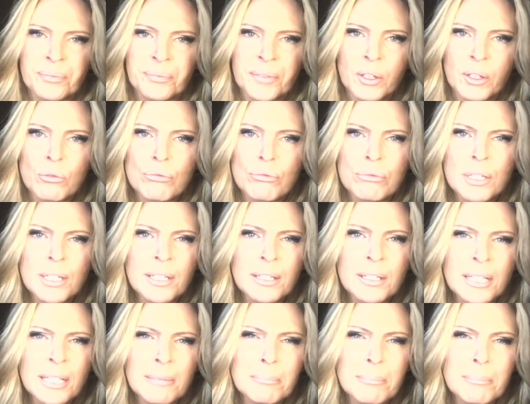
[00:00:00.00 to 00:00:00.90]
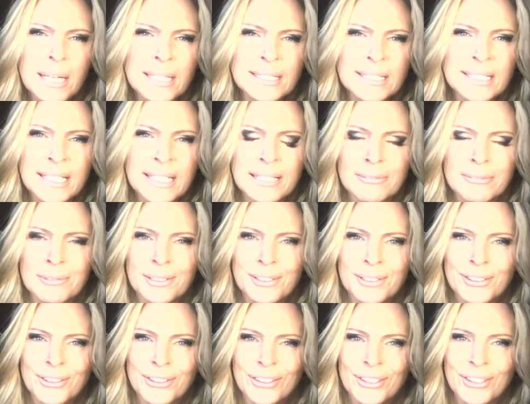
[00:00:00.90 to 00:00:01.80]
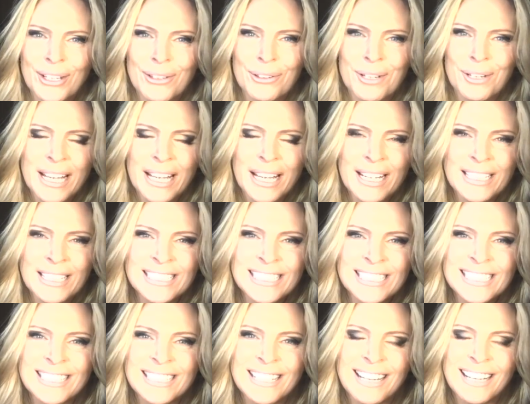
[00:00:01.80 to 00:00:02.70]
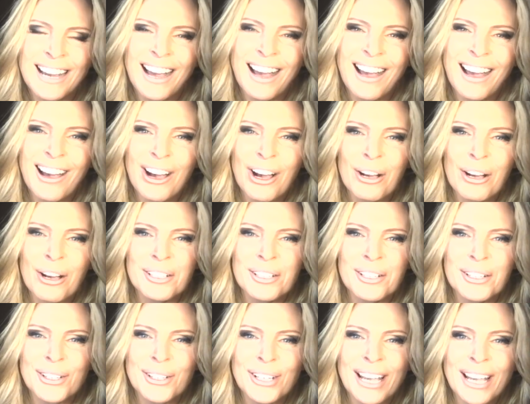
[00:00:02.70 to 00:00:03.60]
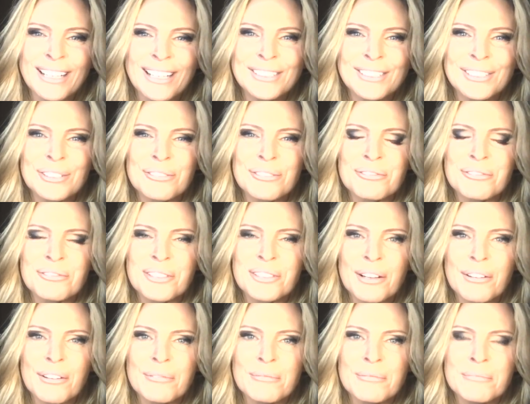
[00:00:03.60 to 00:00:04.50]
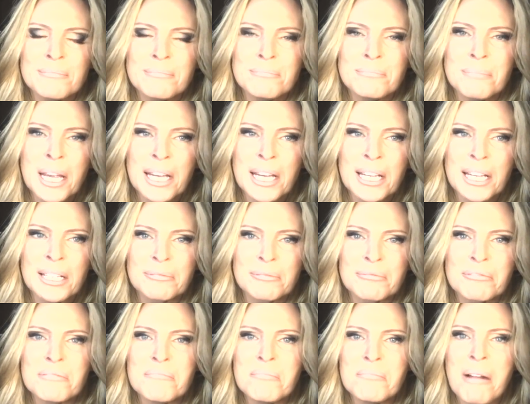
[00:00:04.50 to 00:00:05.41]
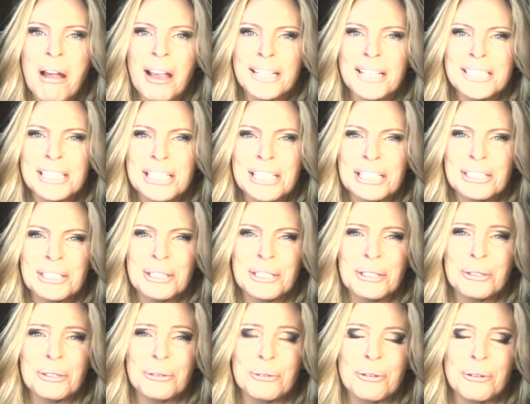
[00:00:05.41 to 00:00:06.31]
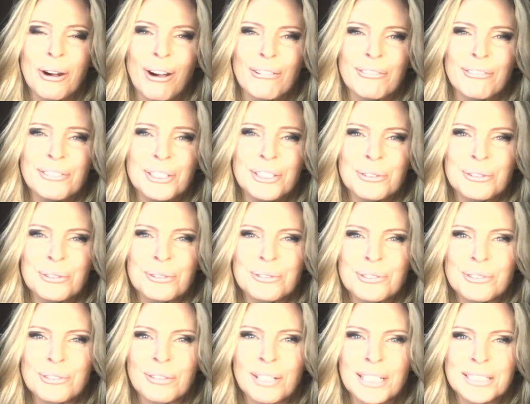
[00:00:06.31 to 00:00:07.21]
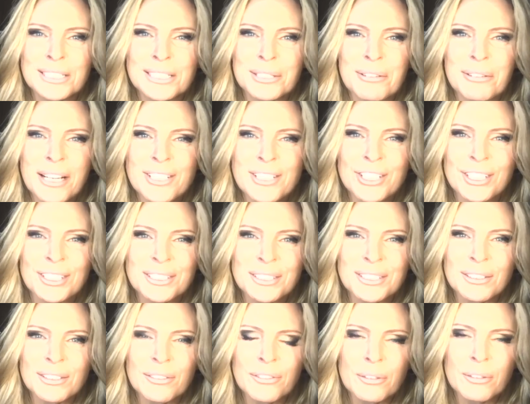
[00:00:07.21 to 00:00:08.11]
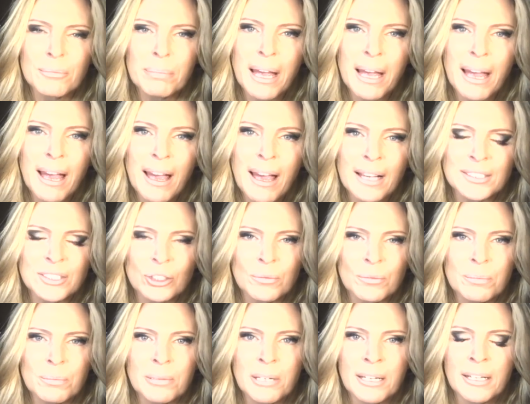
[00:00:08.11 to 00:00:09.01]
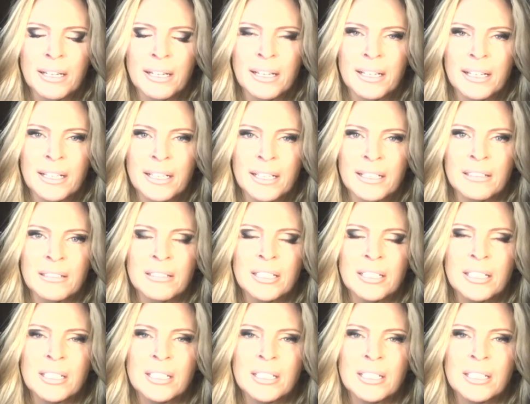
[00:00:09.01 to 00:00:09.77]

really messing with their heads, kind of reminding you of your transgressions of the past, or bringing in